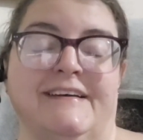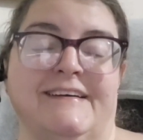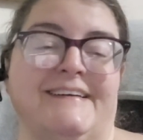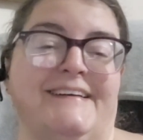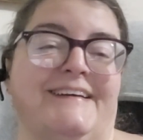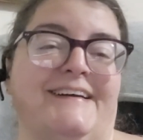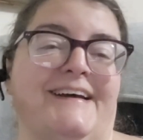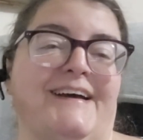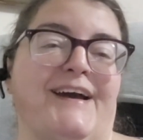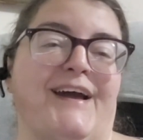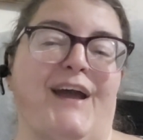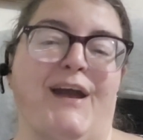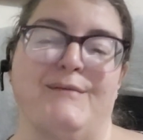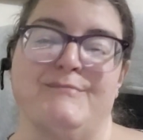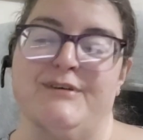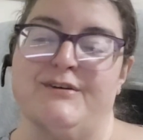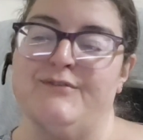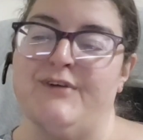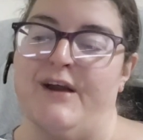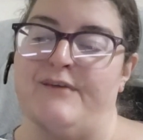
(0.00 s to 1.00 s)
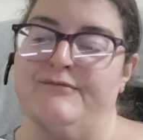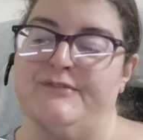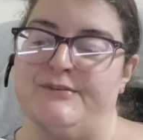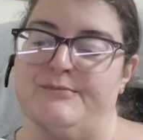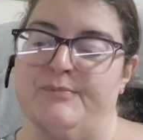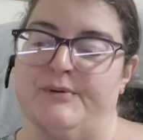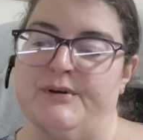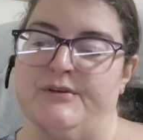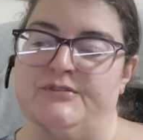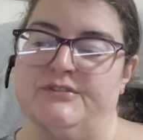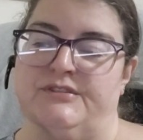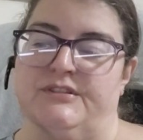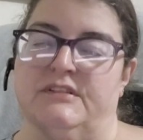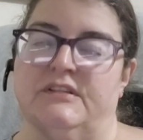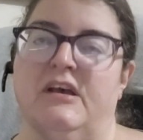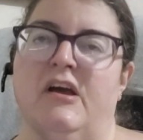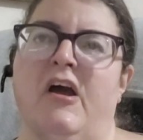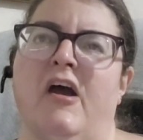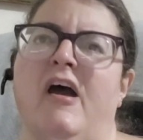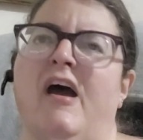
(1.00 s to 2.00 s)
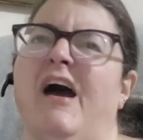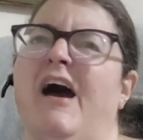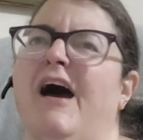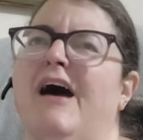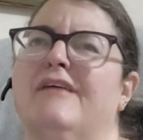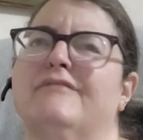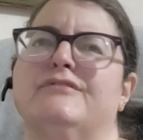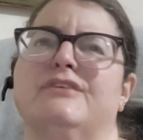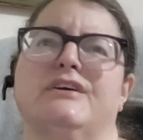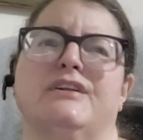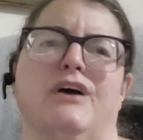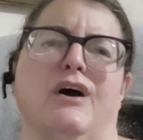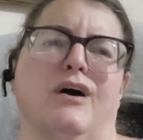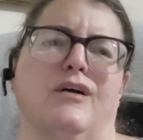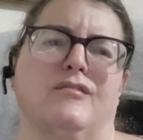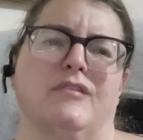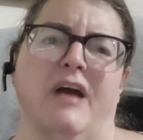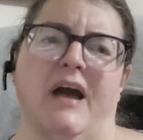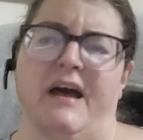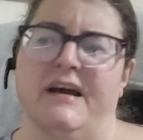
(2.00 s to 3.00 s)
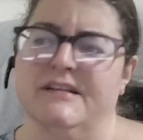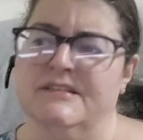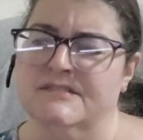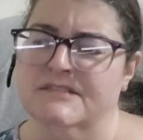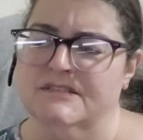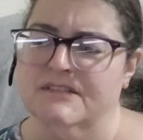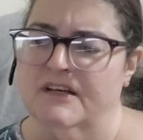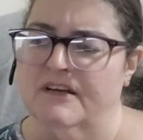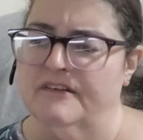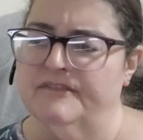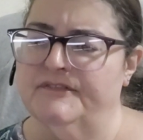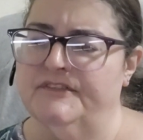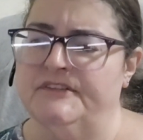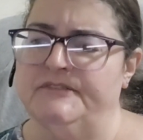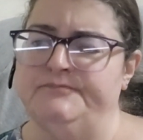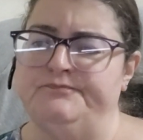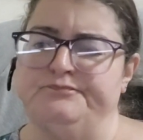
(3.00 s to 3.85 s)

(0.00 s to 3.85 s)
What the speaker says: am a crafty person. I've done all kind of stuff.